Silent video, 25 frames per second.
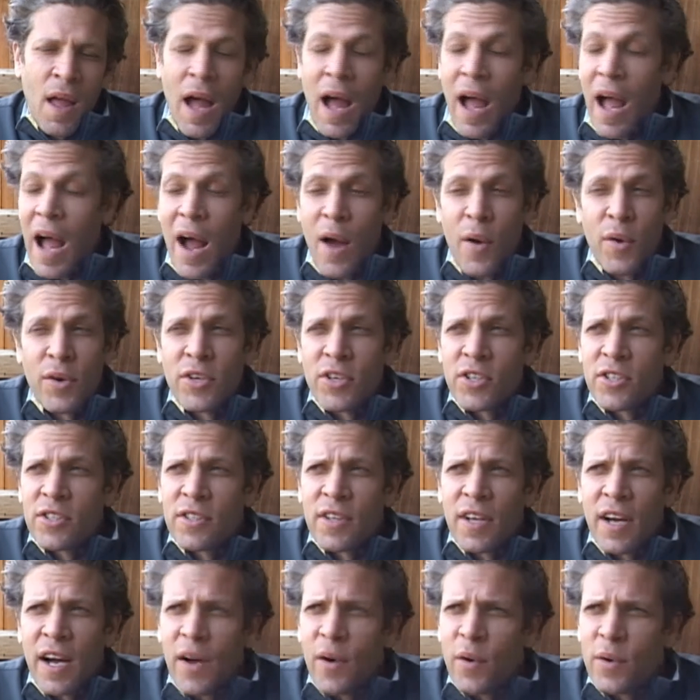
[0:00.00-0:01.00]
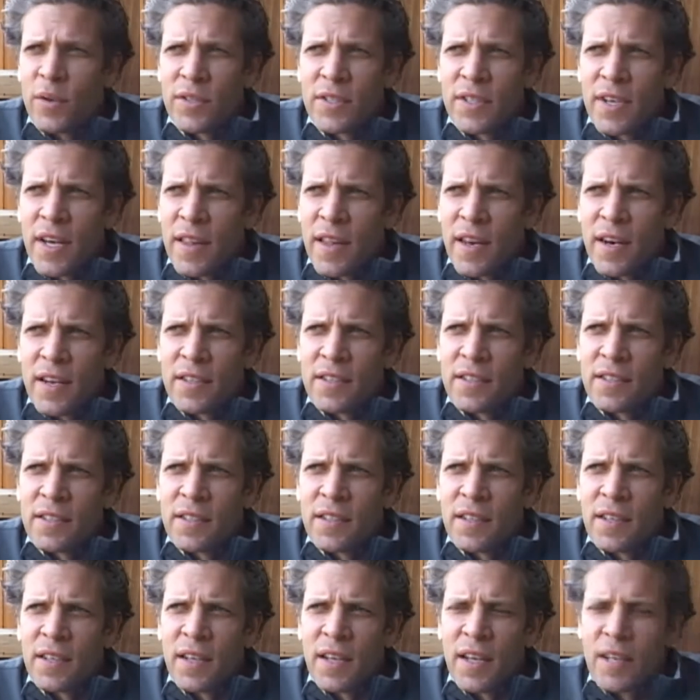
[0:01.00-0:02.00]
I, I, would just, I would say that it's,
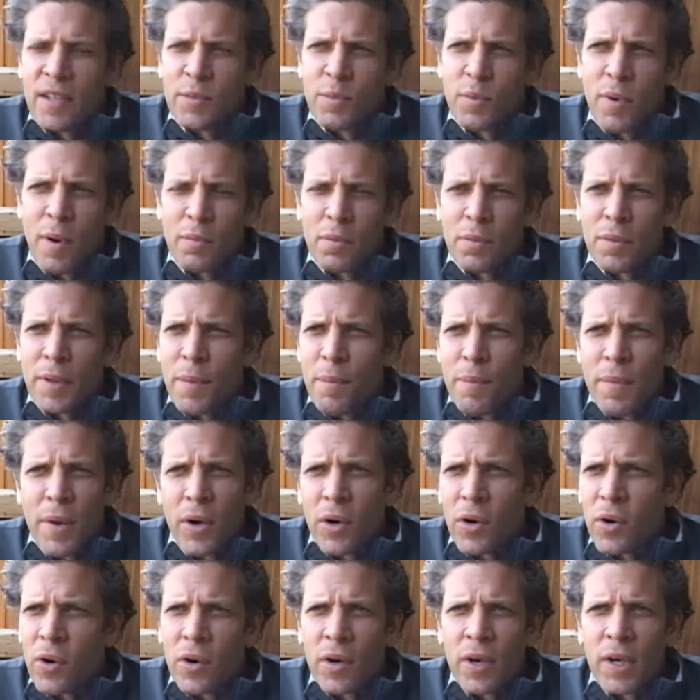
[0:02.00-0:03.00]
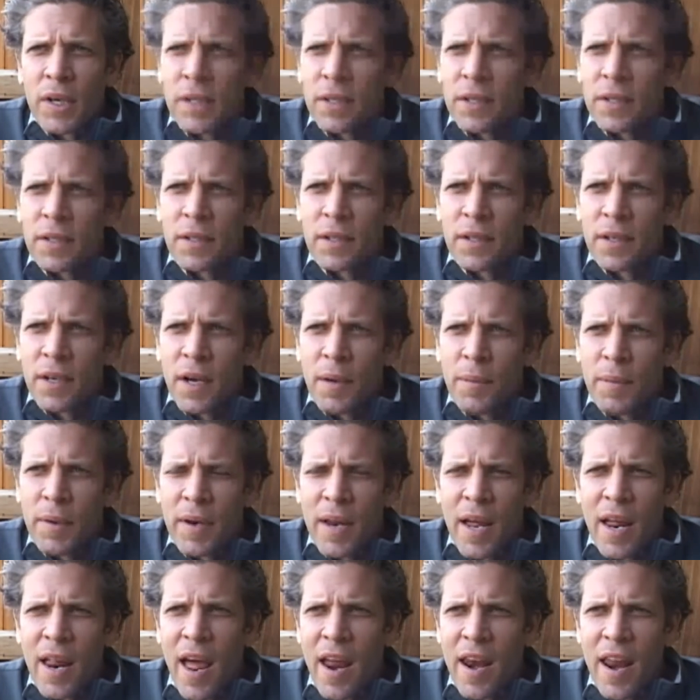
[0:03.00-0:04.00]
it's probably mirroring. I
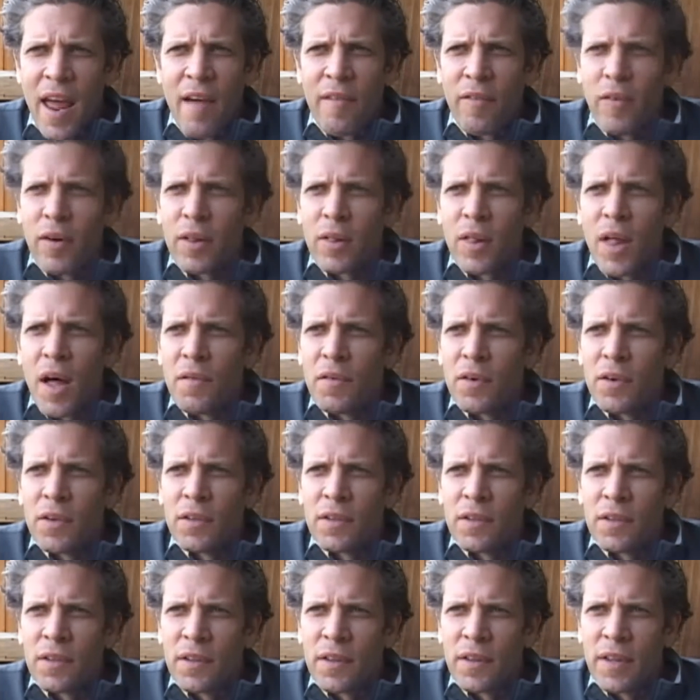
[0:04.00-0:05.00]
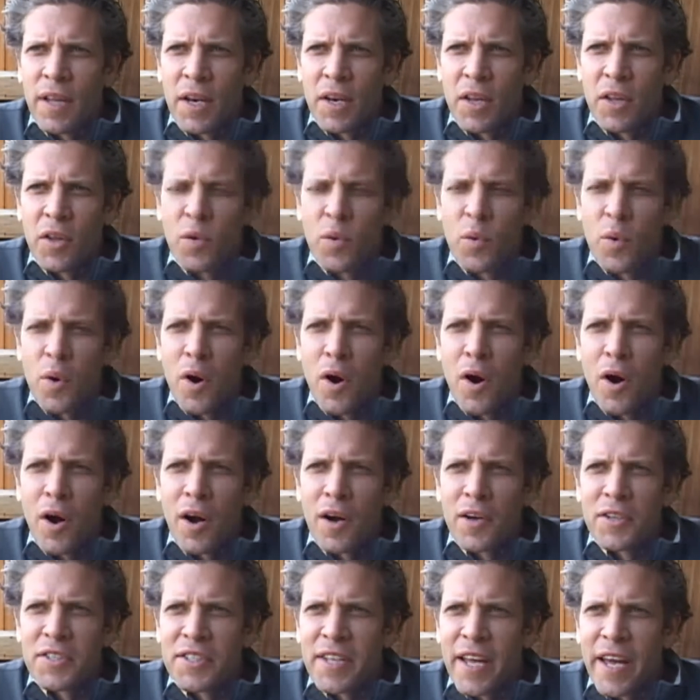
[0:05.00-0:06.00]
mean, at, at every level, that you
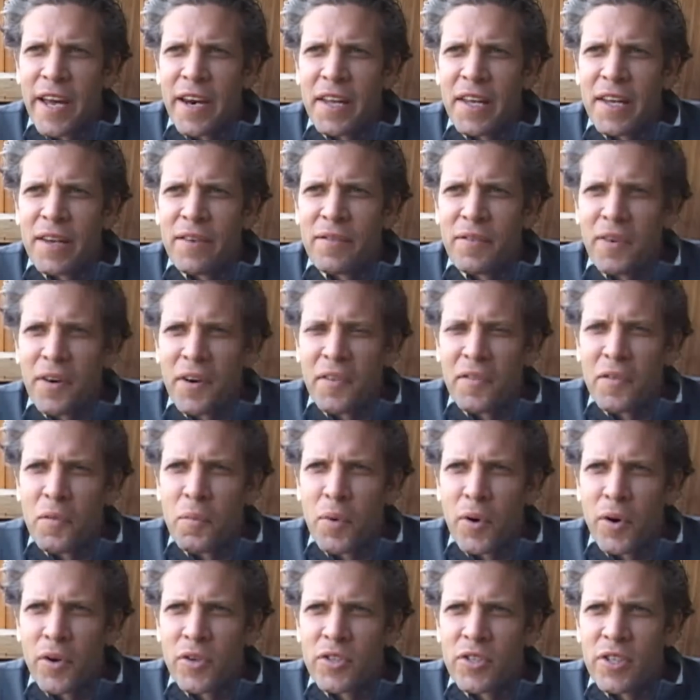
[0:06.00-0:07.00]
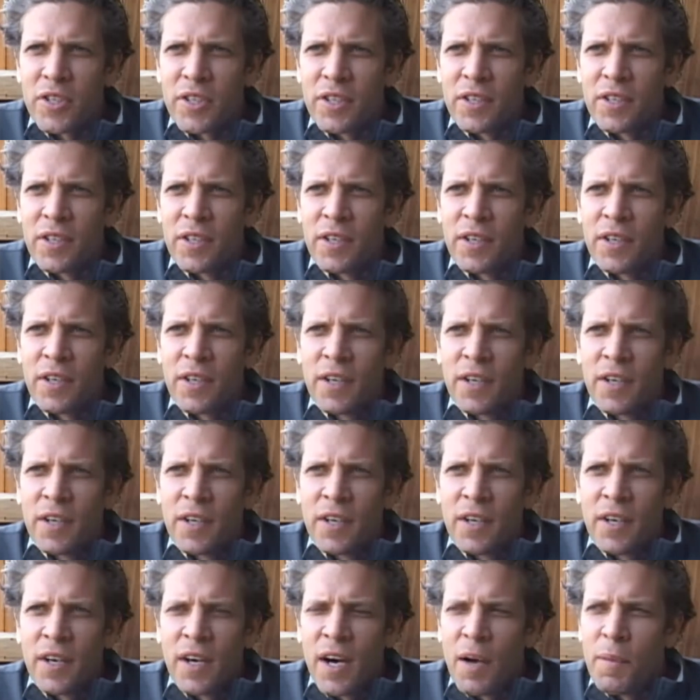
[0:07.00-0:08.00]
are standing in front of a person,
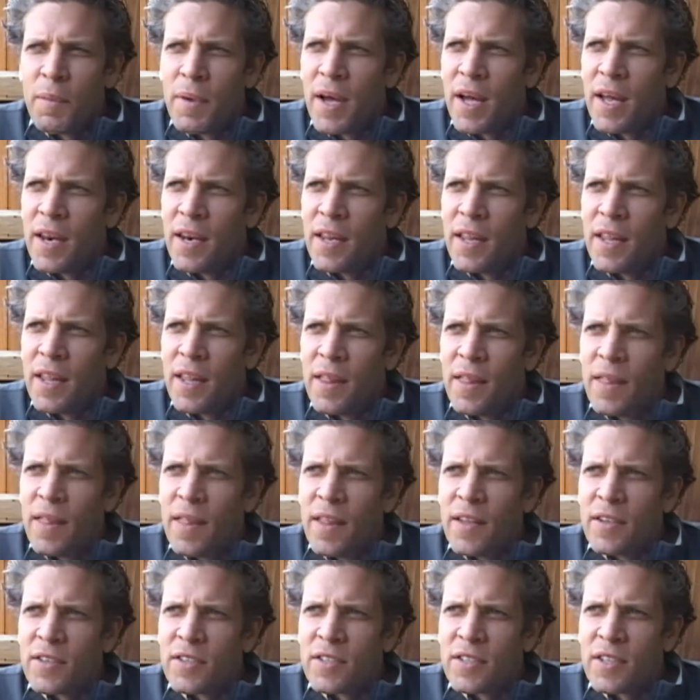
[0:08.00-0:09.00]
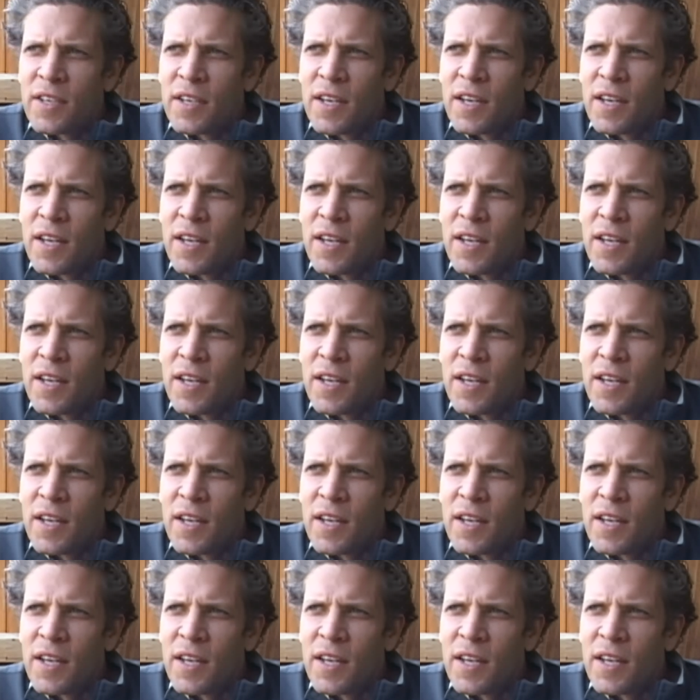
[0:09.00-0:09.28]
um, and in this